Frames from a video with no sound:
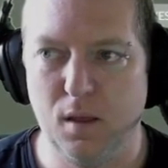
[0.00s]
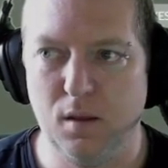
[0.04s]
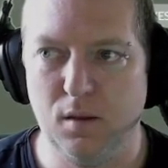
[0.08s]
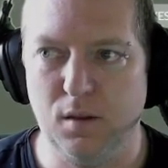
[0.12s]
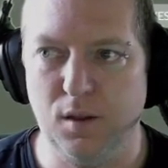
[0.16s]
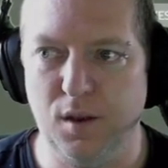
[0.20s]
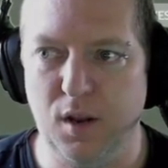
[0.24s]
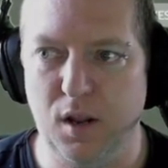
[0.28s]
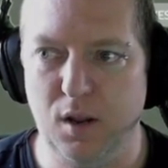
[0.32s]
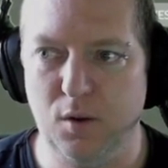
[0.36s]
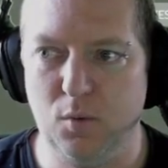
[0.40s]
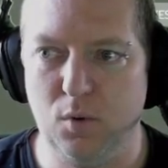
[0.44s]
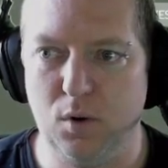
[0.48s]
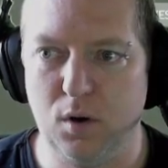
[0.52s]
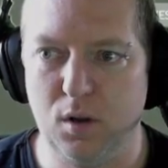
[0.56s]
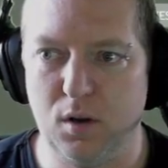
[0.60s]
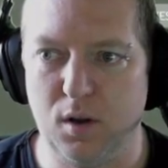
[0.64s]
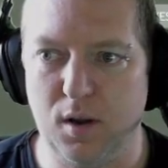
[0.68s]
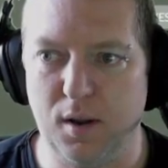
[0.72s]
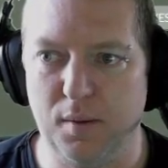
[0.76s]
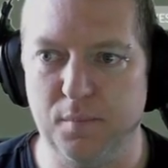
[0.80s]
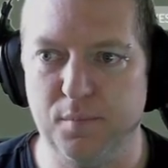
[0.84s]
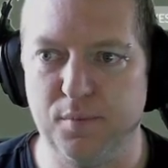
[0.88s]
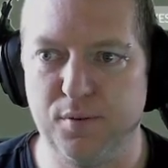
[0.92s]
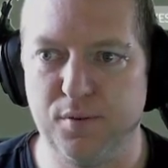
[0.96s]
You know what?
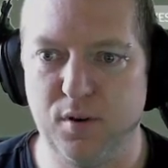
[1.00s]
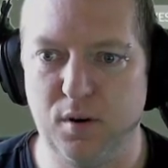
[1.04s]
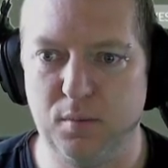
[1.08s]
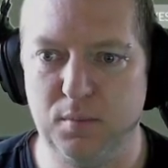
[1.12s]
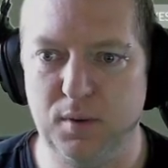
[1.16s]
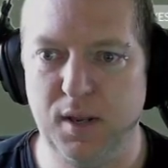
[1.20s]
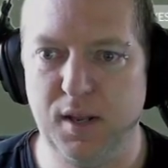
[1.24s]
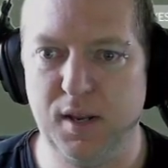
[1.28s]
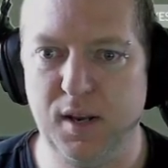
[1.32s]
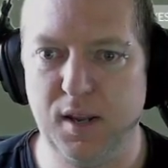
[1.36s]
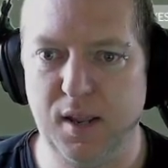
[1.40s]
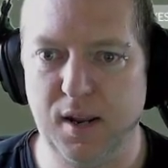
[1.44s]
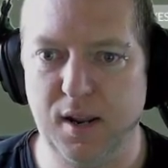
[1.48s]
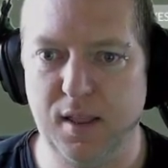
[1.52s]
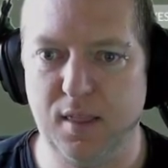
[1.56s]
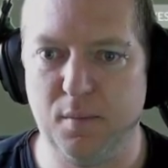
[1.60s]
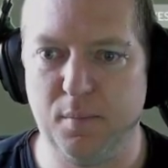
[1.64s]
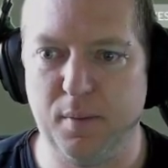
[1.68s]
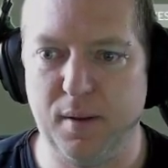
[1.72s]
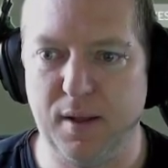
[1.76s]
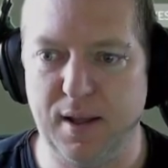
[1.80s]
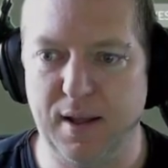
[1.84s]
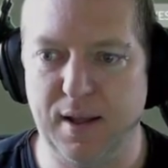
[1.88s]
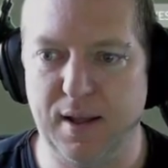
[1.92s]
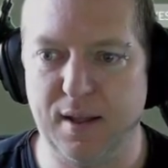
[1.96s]
I'm probably going to go down the
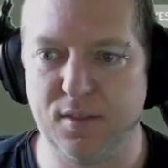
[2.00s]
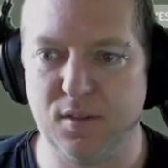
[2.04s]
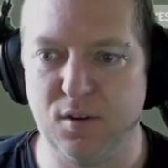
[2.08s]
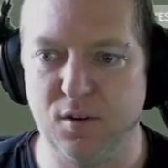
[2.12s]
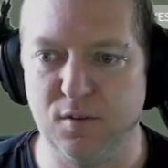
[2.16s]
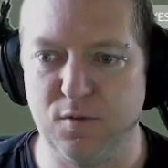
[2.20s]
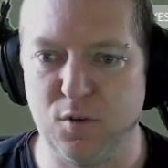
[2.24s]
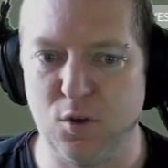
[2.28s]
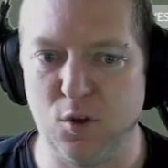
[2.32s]
path of